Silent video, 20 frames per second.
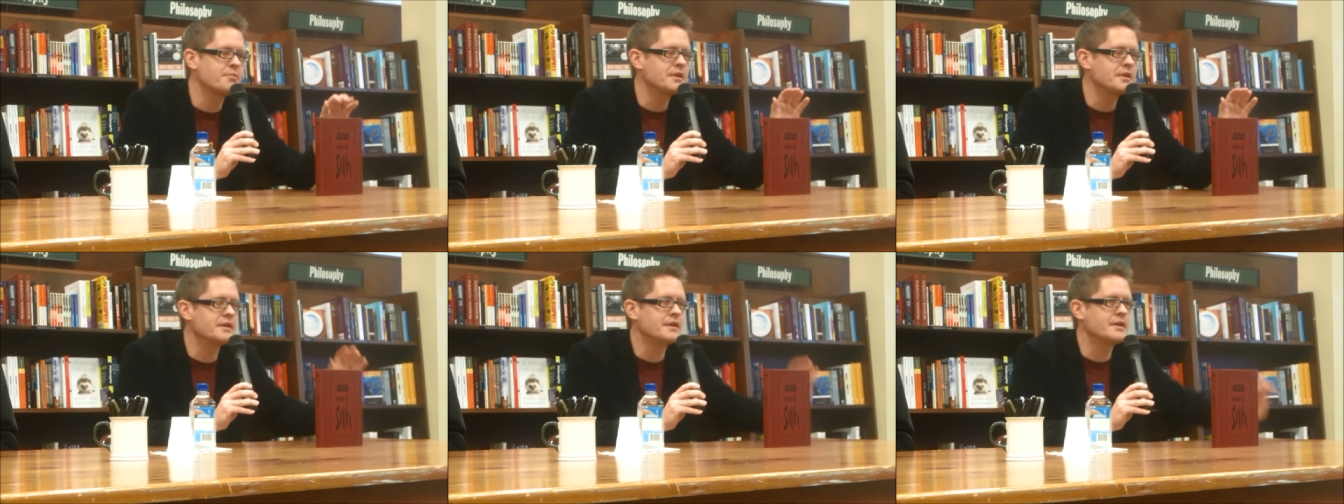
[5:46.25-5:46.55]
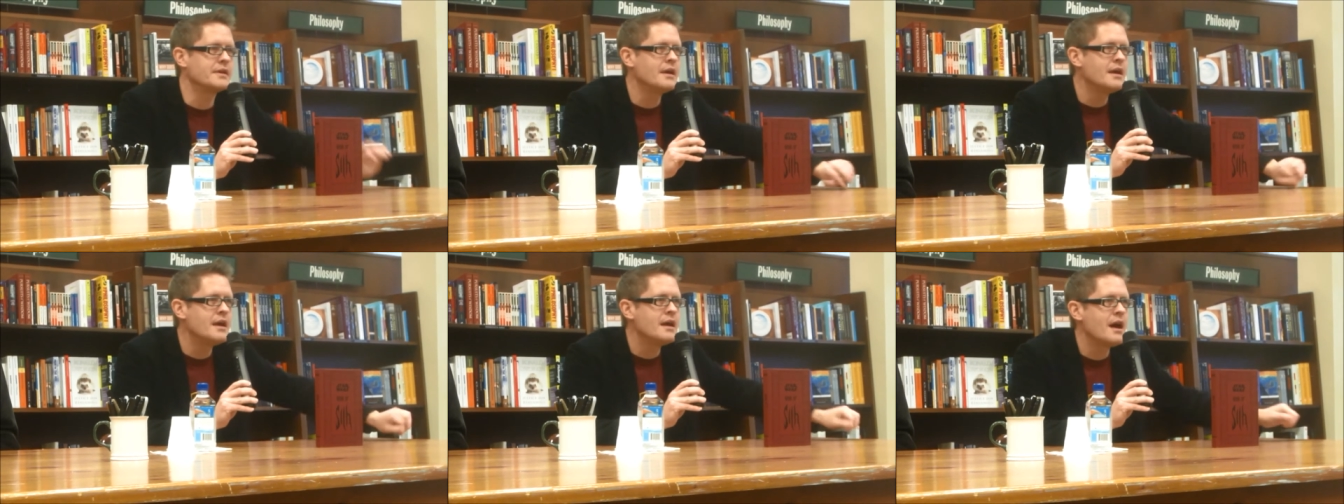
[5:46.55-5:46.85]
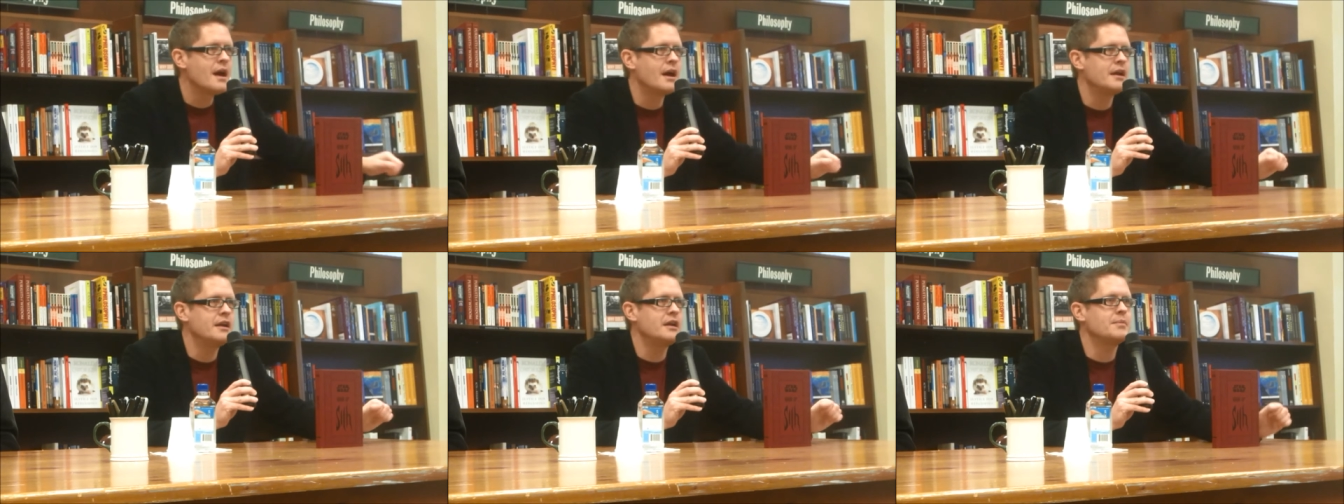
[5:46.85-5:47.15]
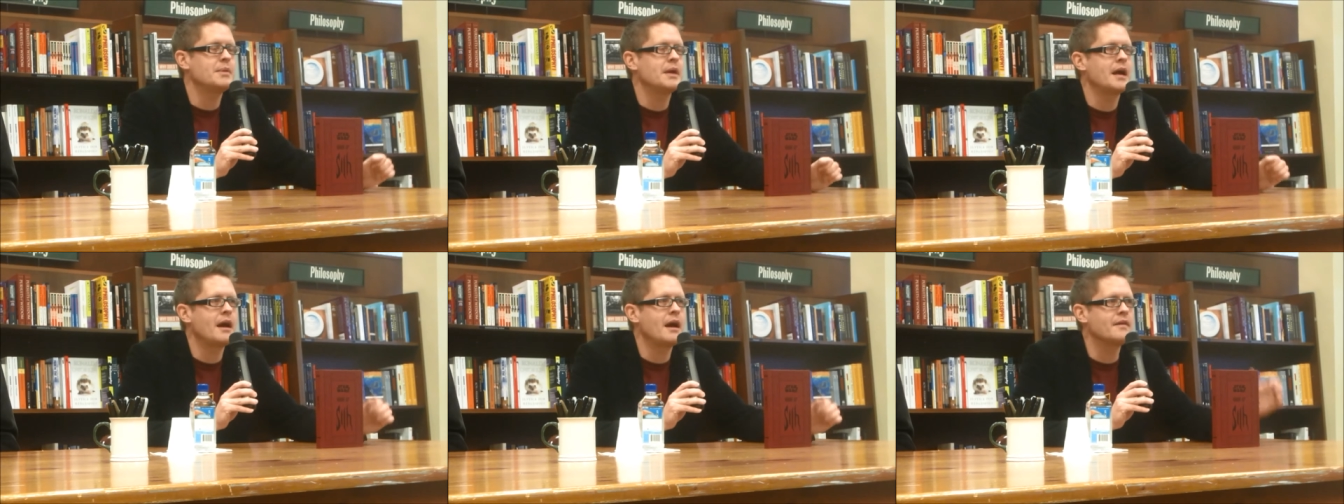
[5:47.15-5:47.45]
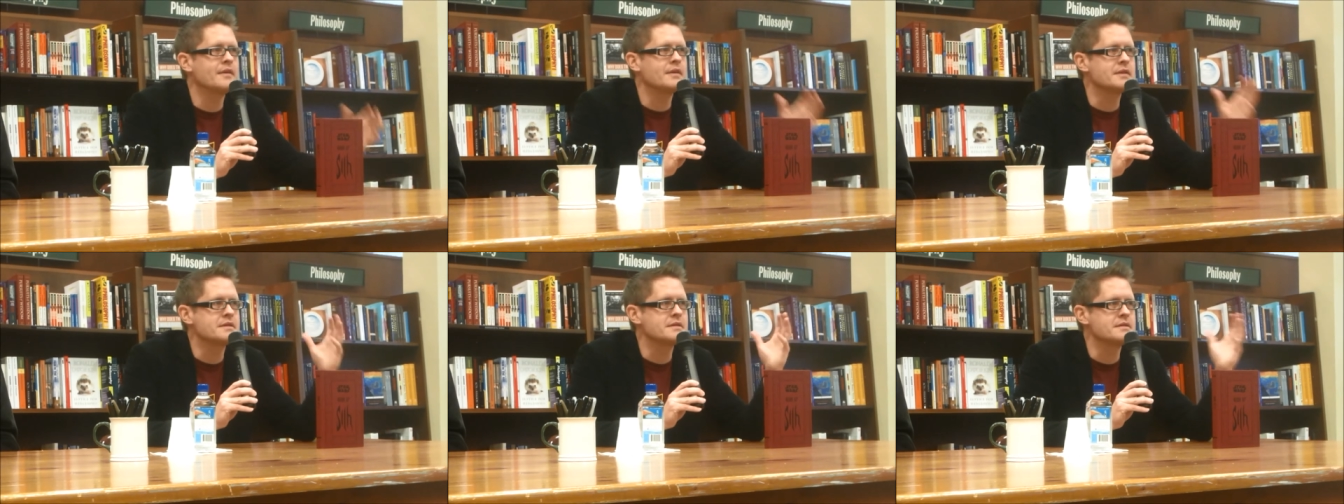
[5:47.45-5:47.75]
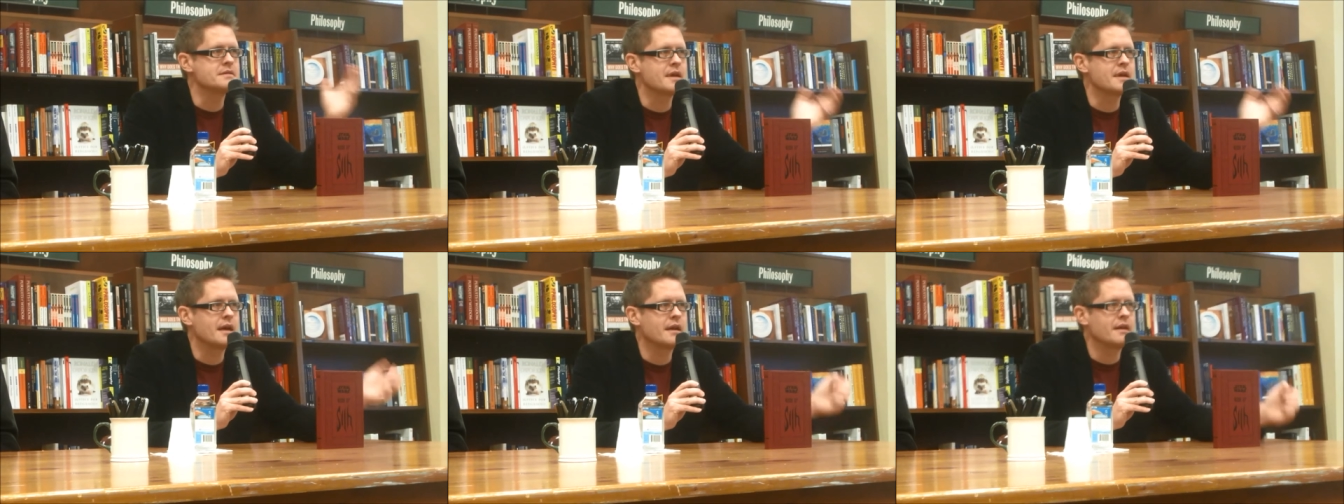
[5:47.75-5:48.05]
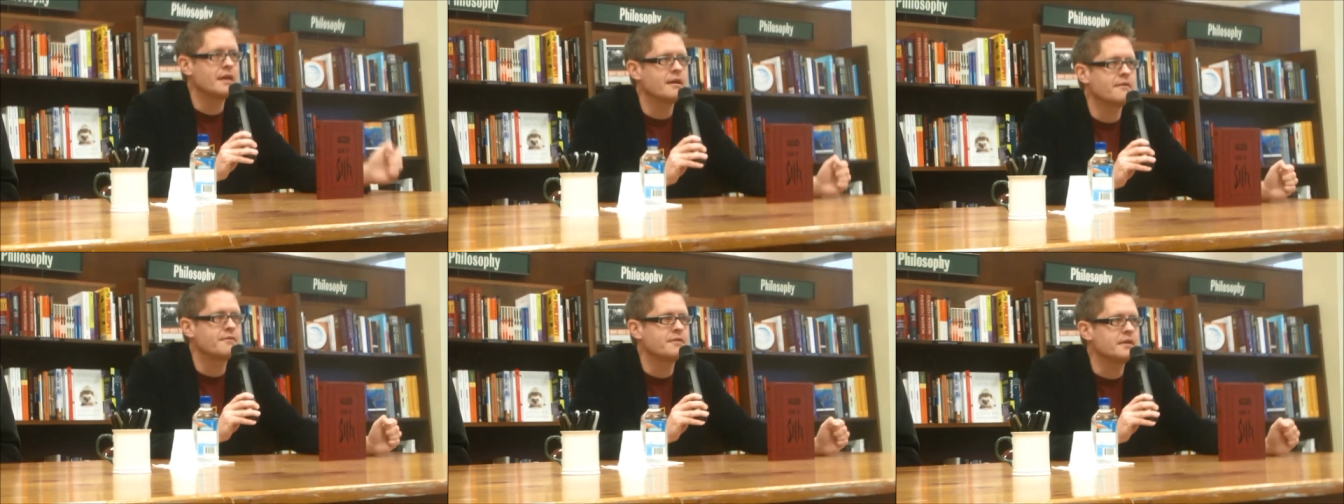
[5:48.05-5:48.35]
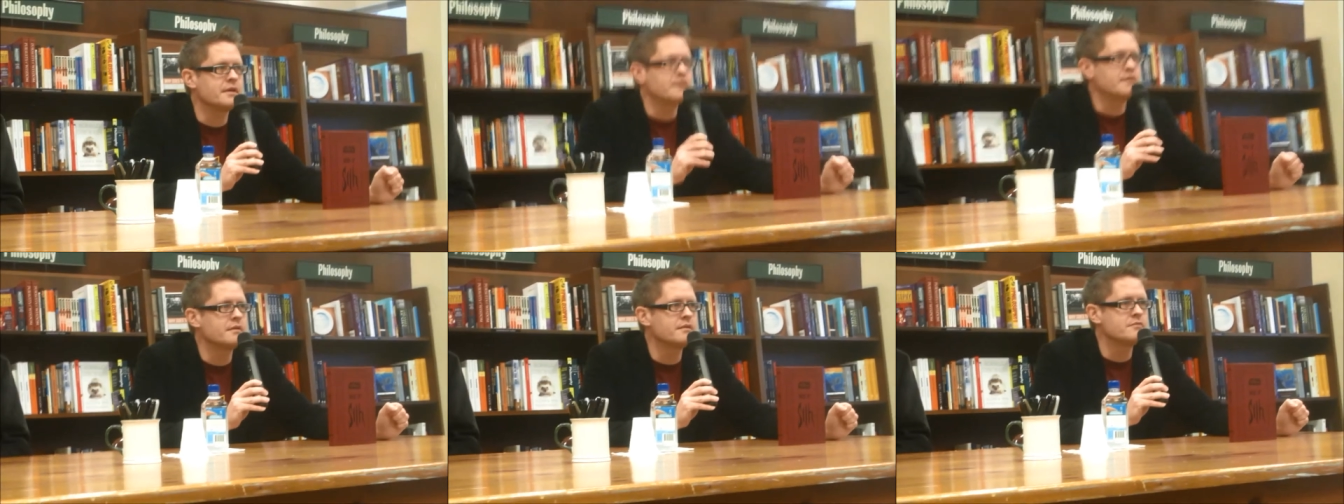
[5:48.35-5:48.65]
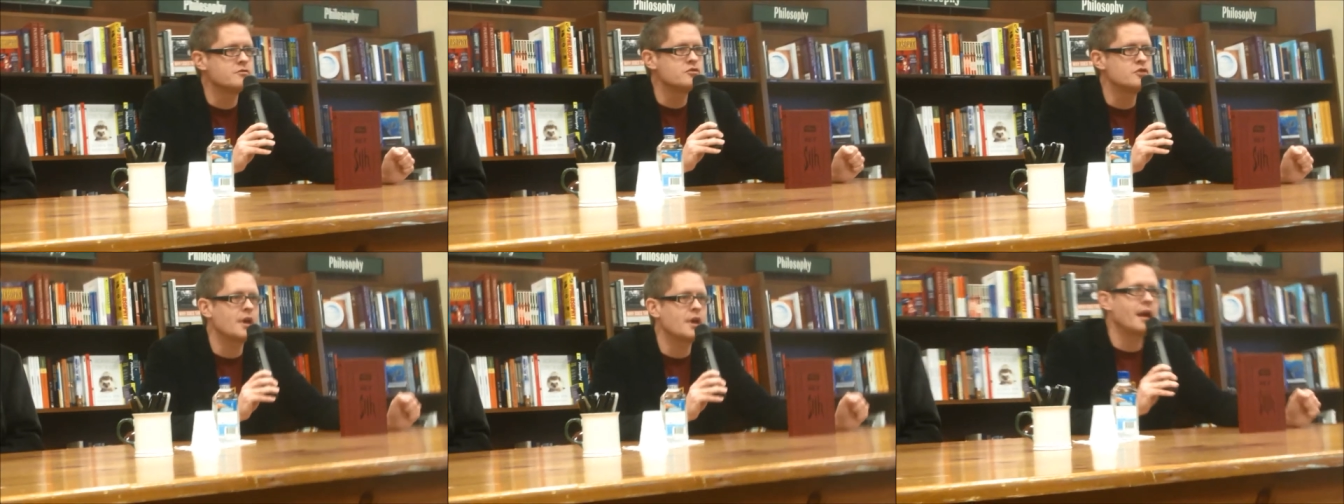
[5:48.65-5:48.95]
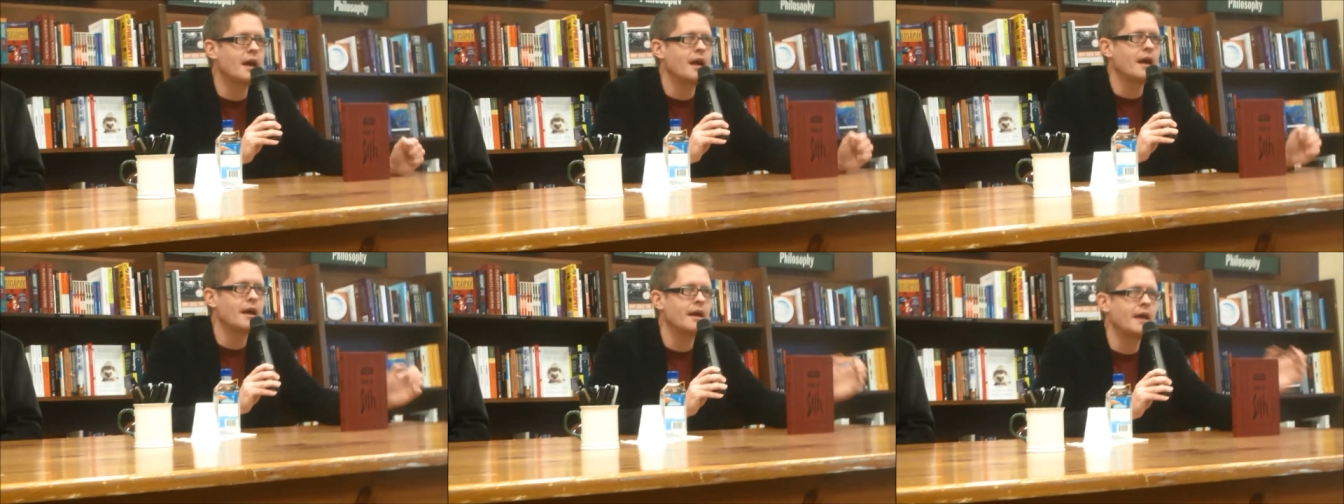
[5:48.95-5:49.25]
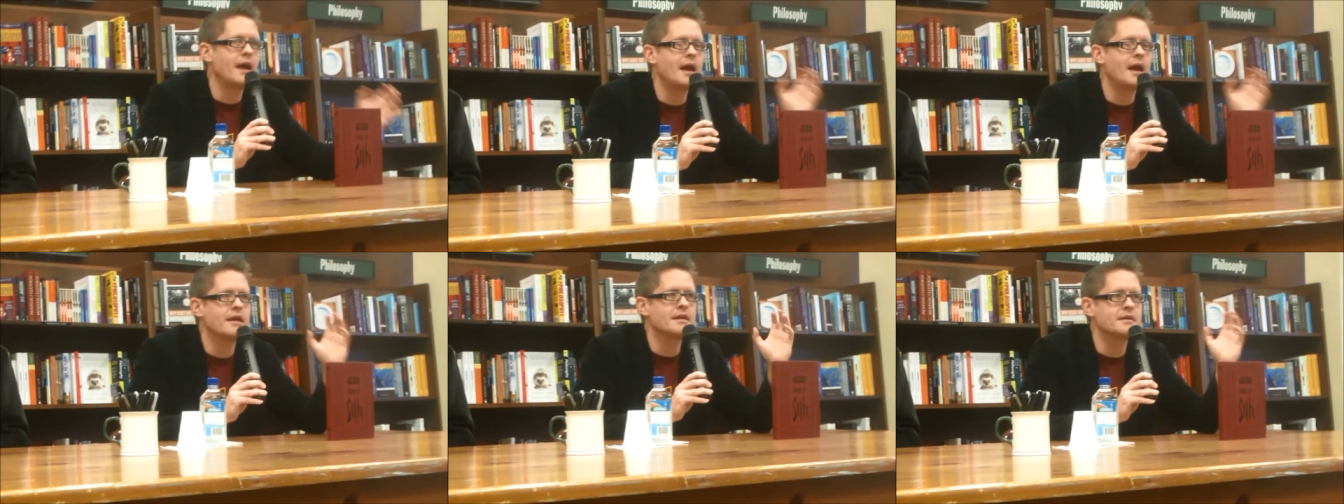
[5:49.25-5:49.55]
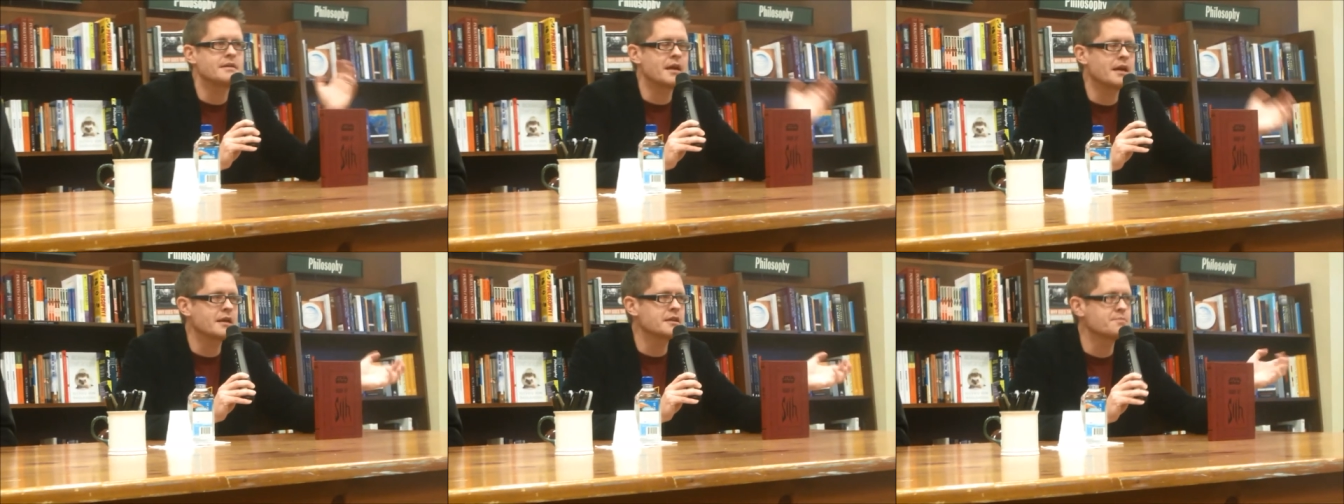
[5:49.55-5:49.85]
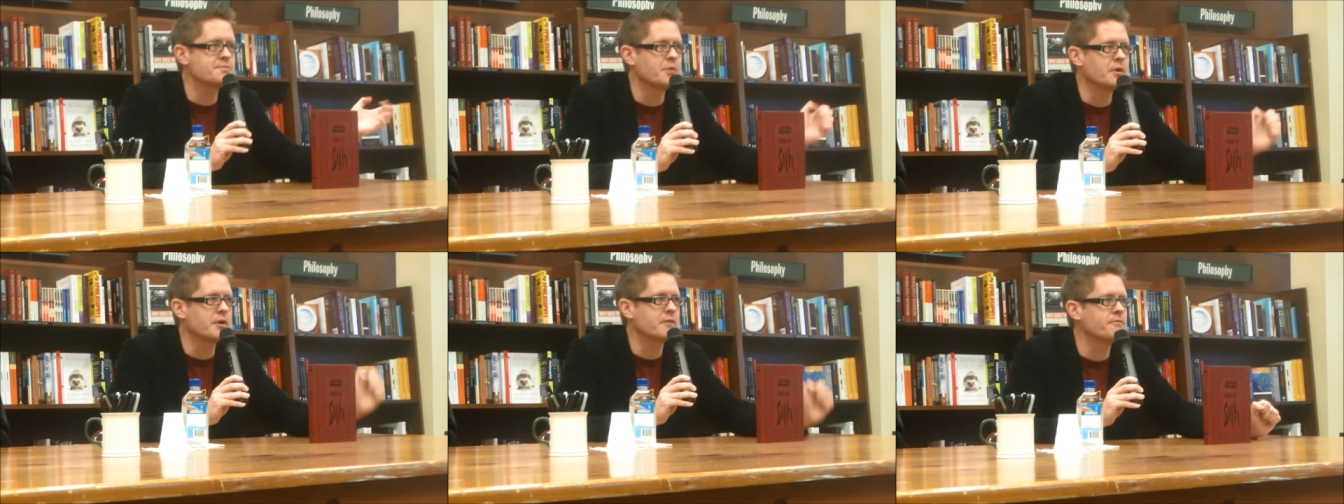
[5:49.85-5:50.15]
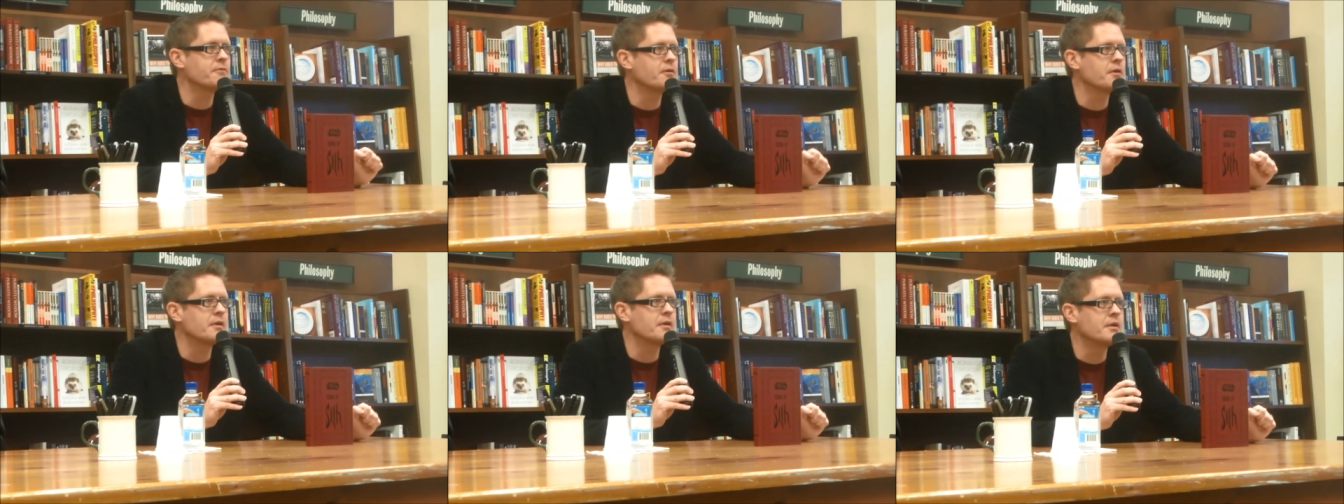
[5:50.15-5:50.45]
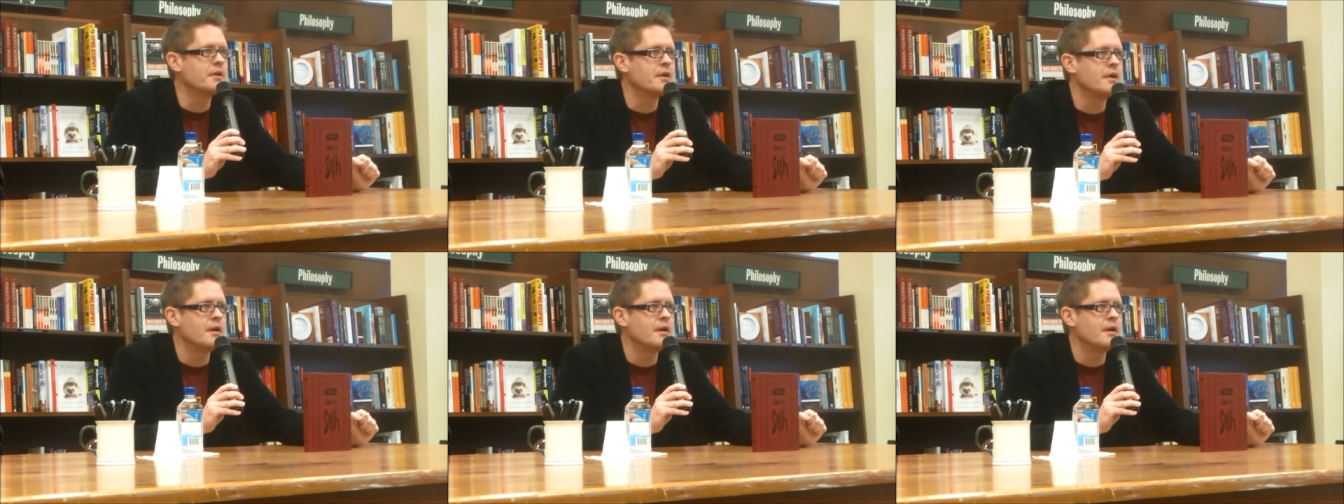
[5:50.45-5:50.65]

But the idea behind this is that if the Jedi had a textbook for